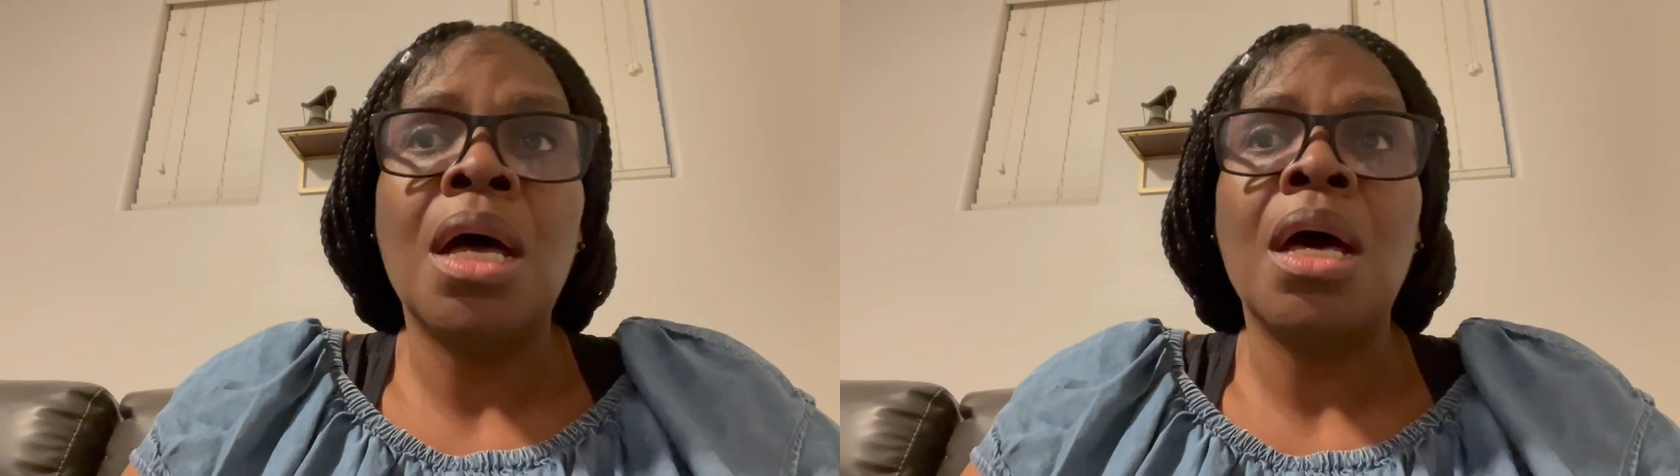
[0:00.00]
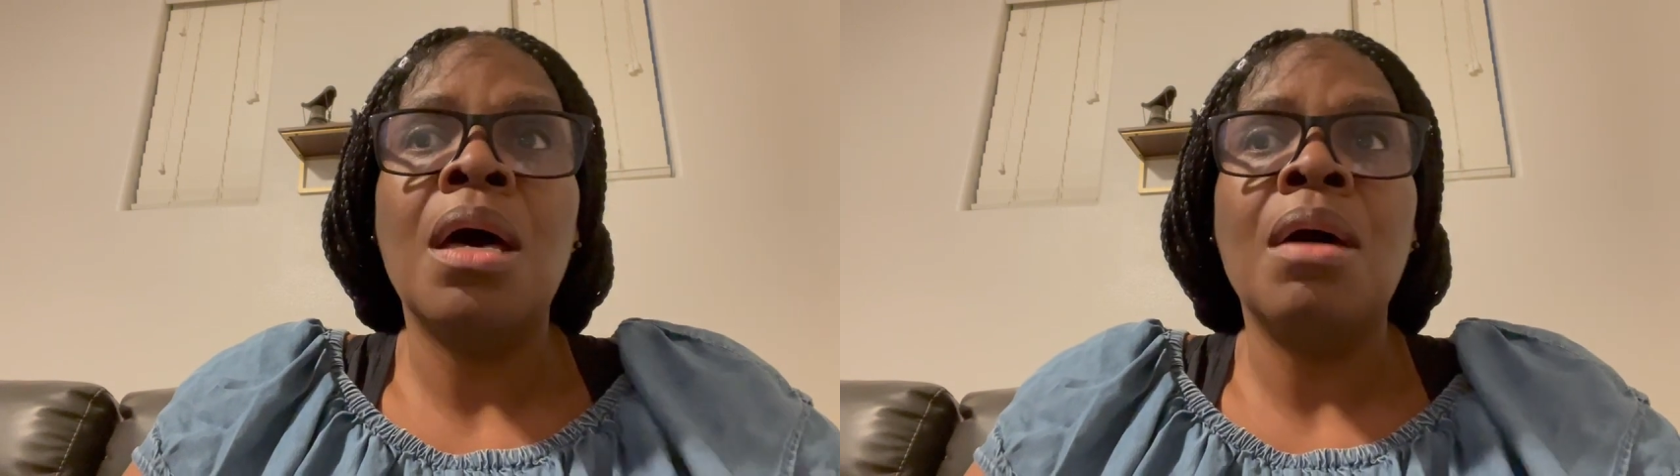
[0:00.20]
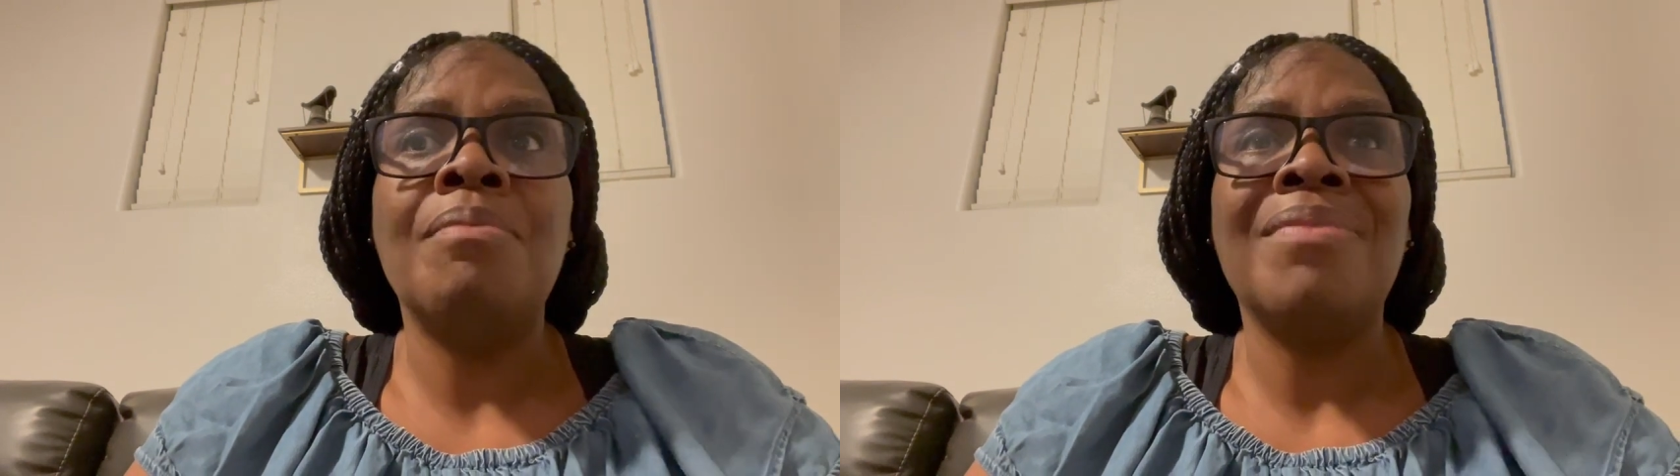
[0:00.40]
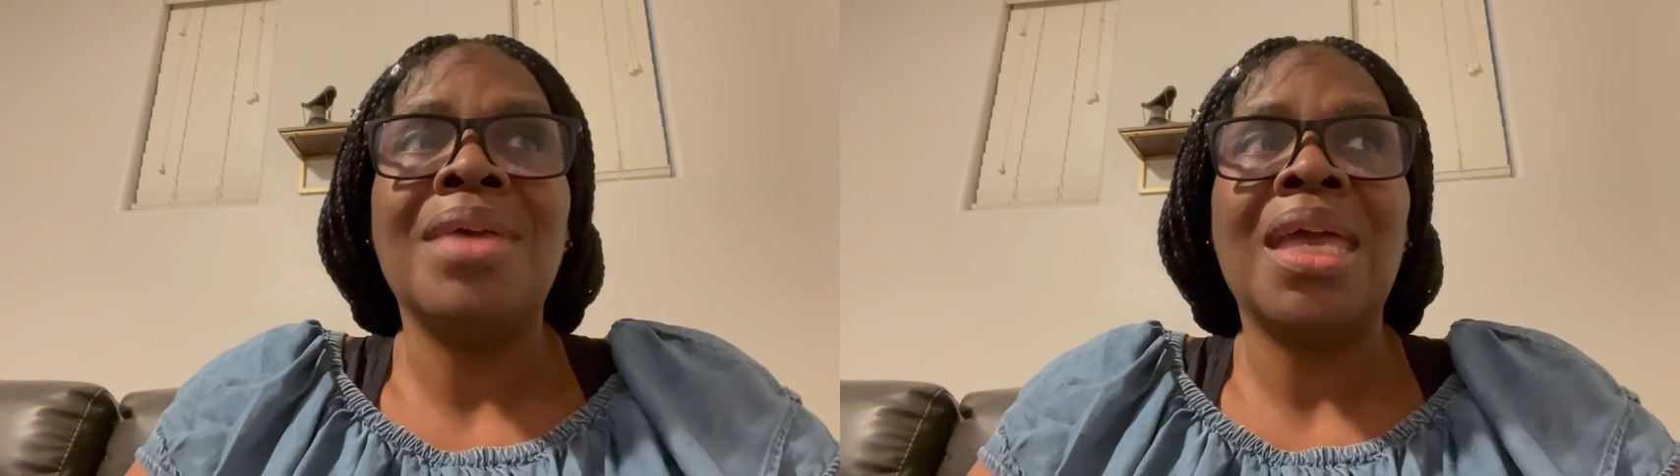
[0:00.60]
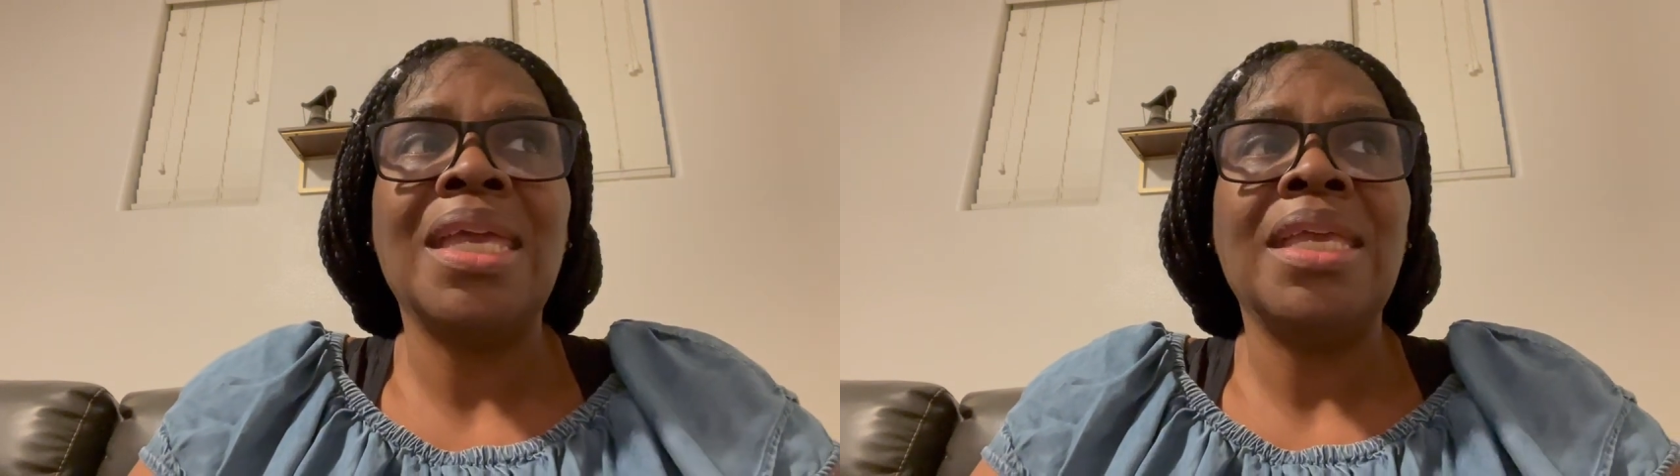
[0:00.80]
Um,
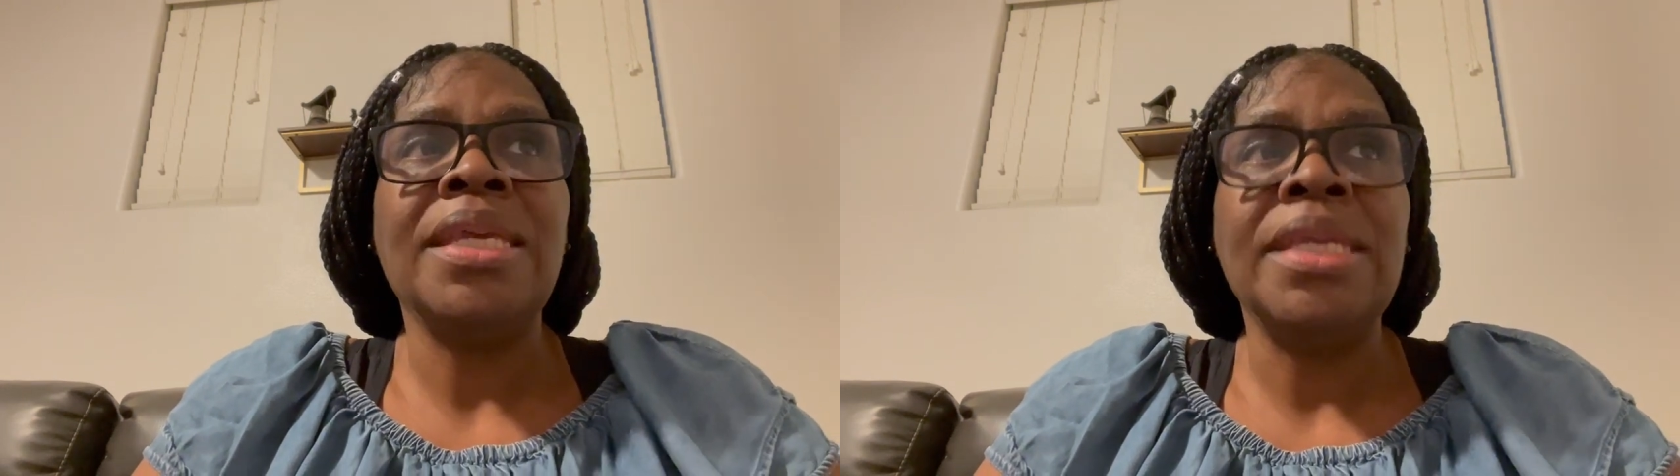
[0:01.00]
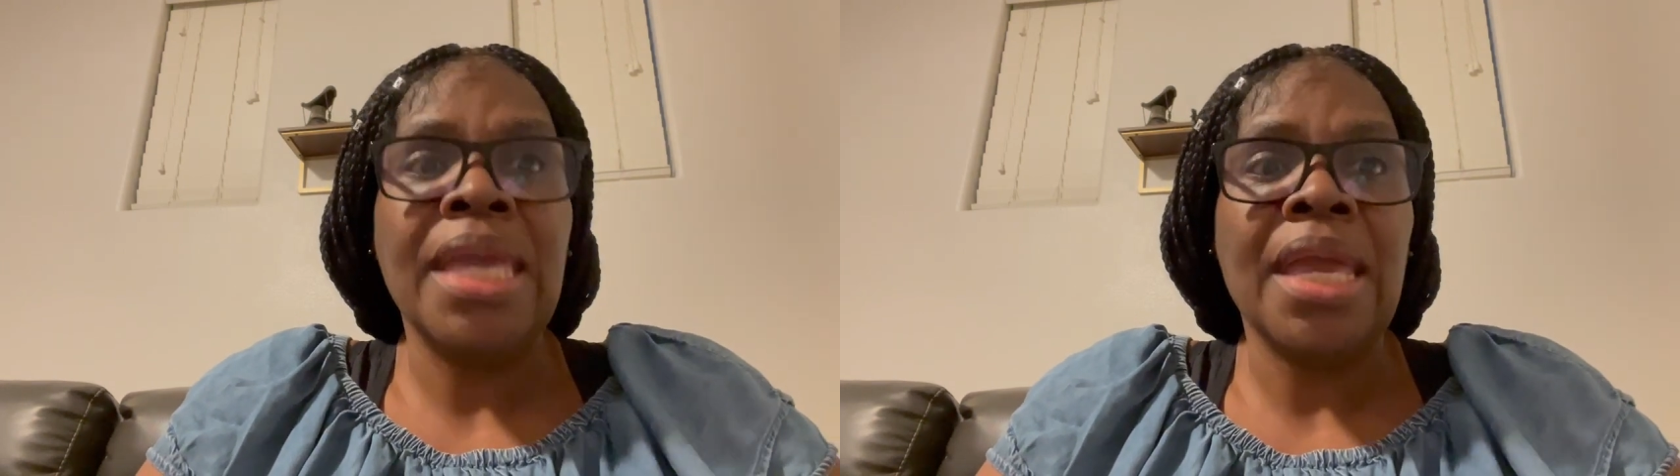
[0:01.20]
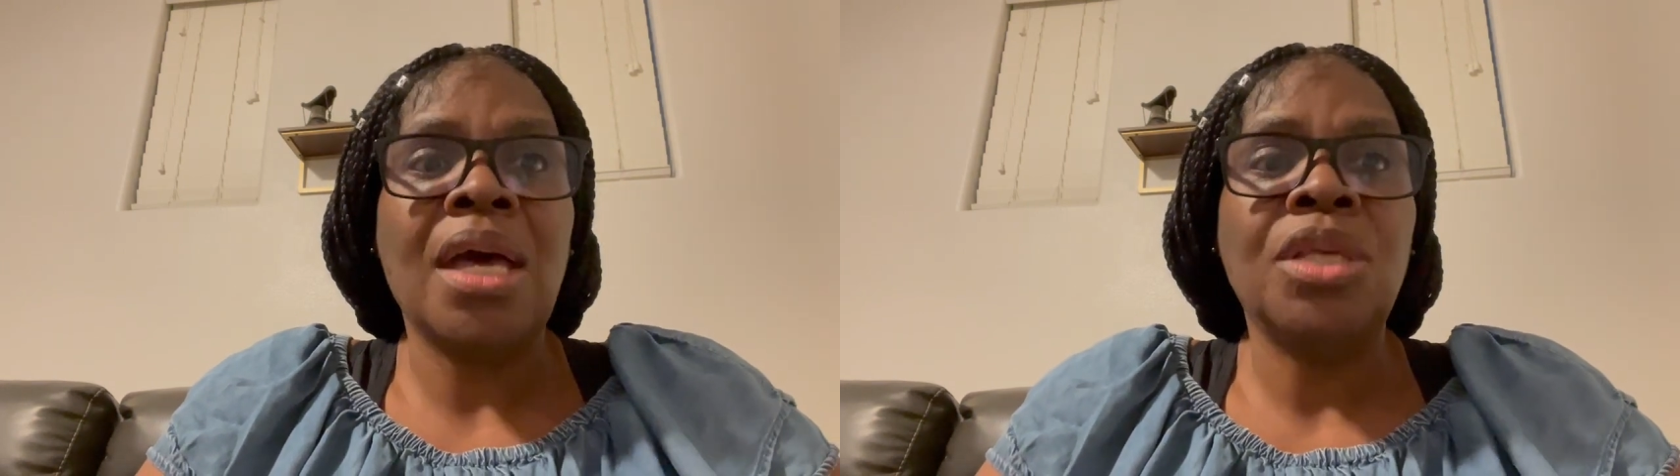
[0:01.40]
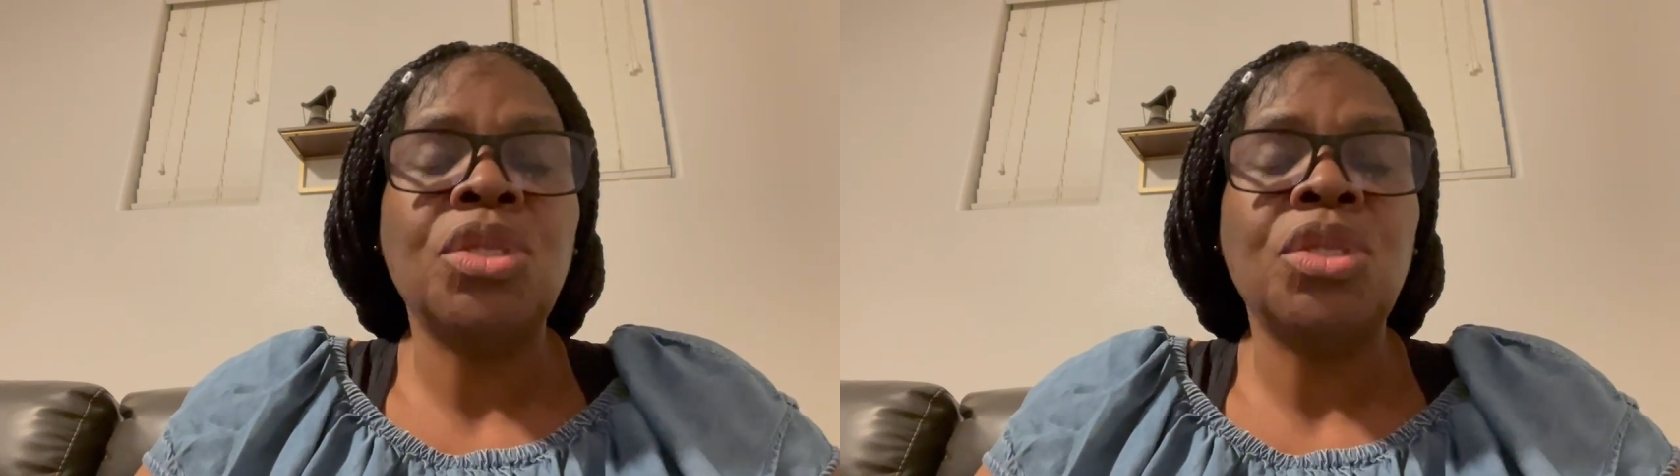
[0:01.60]
yeah,